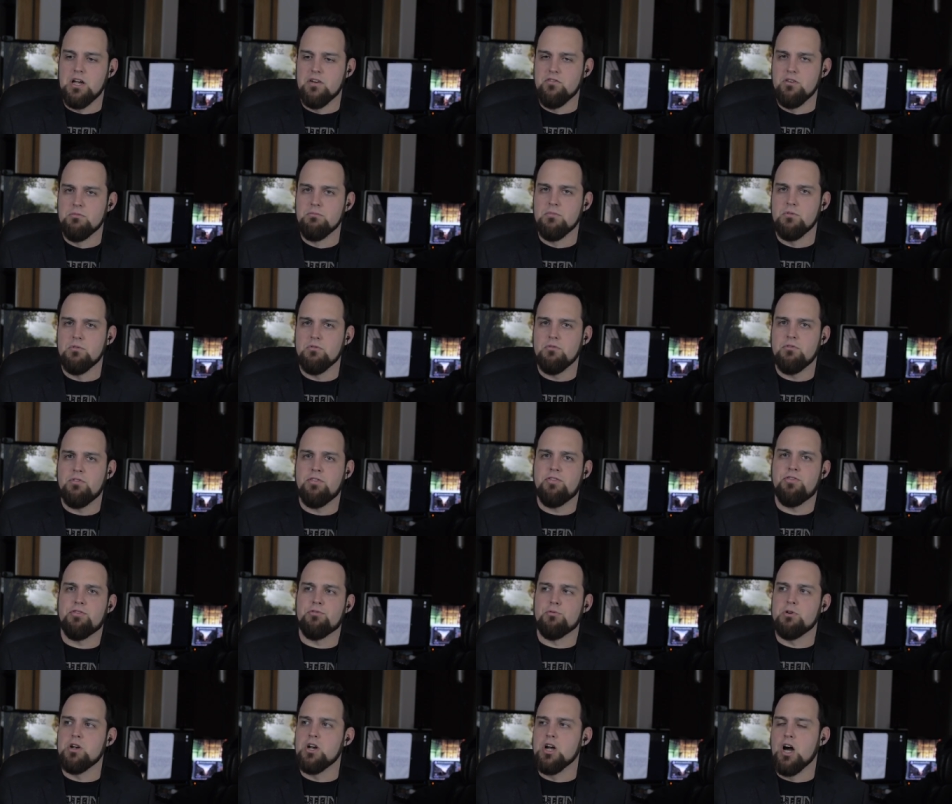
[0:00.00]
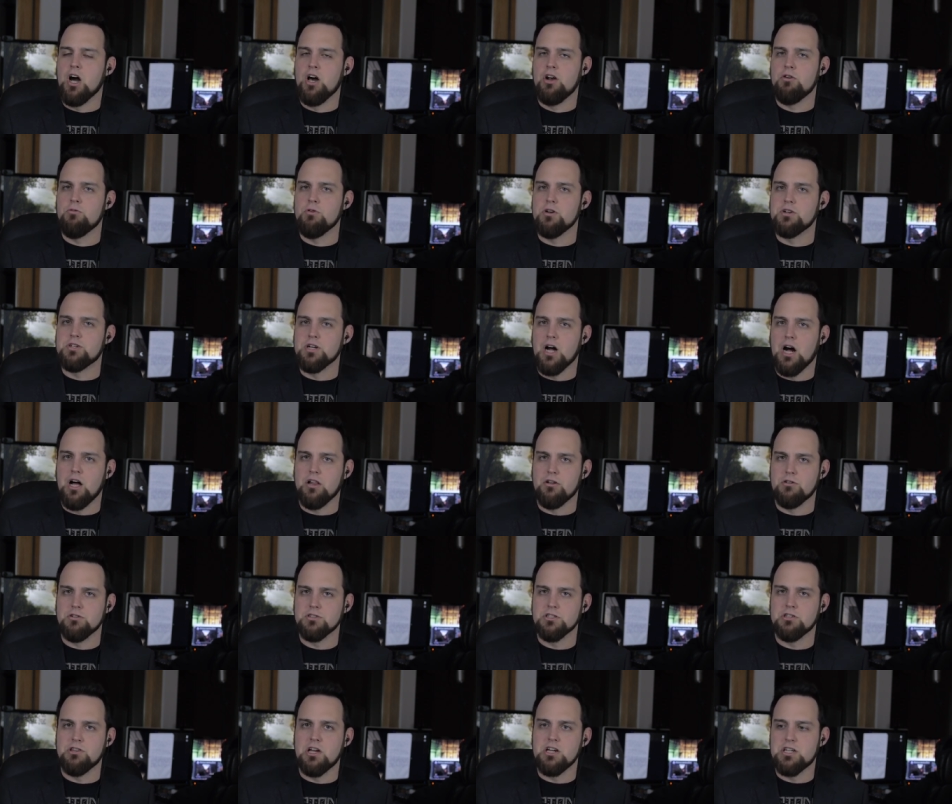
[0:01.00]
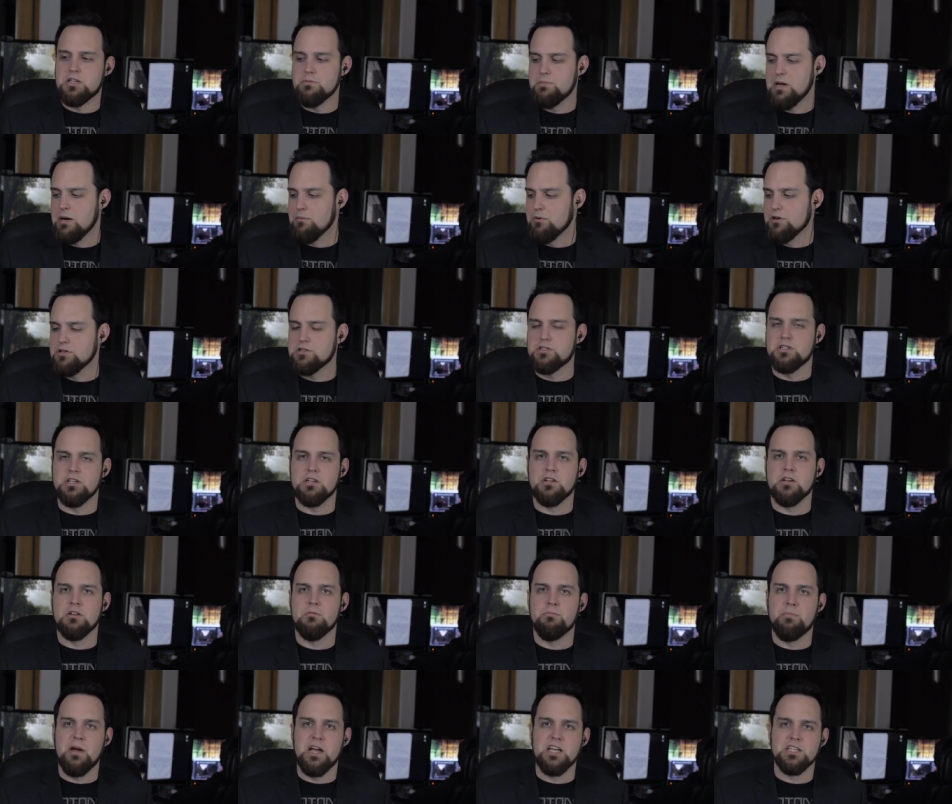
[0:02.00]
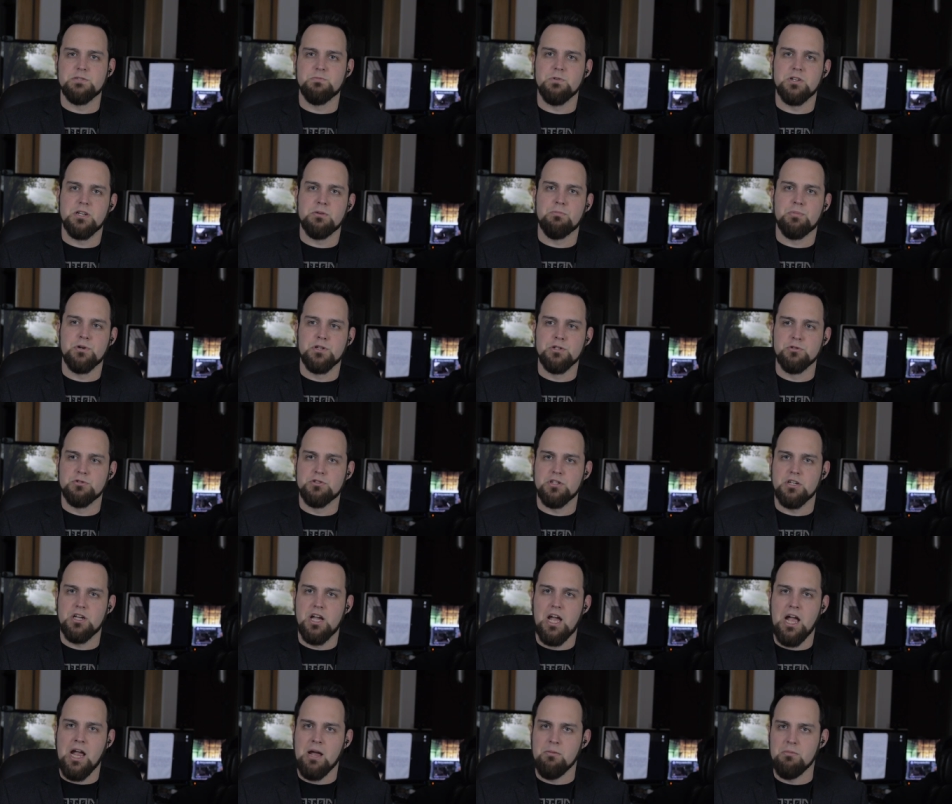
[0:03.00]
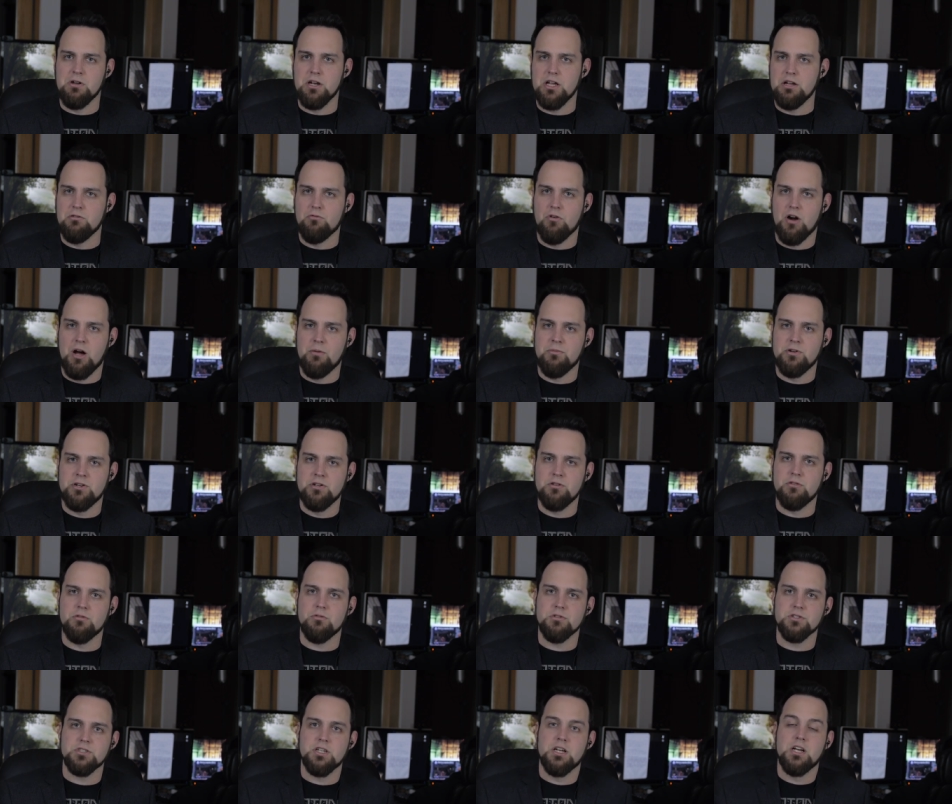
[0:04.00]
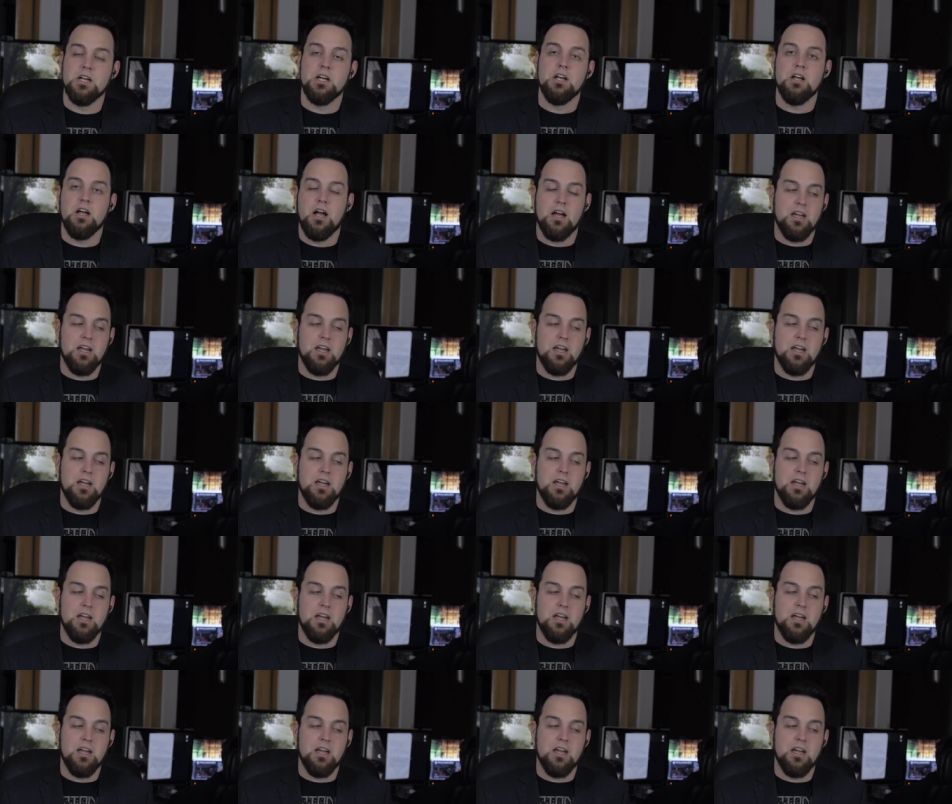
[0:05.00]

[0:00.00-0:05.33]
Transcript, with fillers: Give them three hundred dollars, and they should be able to sit in the basement and produce a game and eat ramen noodles.